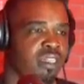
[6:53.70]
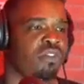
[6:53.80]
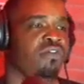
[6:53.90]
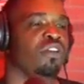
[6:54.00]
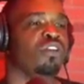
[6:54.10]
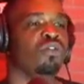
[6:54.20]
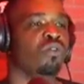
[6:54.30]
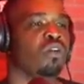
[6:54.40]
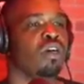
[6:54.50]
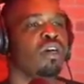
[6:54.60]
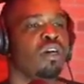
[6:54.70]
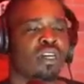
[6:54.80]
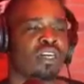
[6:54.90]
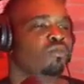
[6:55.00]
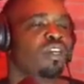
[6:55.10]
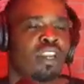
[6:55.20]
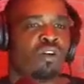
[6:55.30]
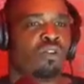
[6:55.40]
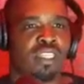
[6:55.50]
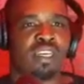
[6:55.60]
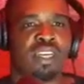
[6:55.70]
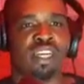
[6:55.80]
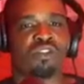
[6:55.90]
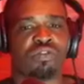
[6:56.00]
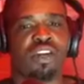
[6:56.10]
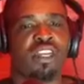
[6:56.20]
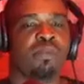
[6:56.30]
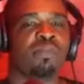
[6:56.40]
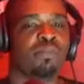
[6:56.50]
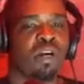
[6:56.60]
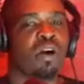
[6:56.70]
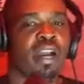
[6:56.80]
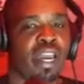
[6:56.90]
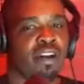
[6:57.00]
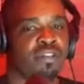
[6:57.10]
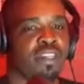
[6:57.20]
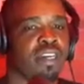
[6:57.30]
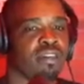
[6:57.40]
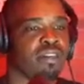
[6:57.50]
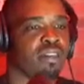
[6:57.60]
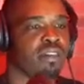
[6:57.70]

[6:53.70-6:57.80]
before you, because we know it's a natural feeling and people gonna have sex,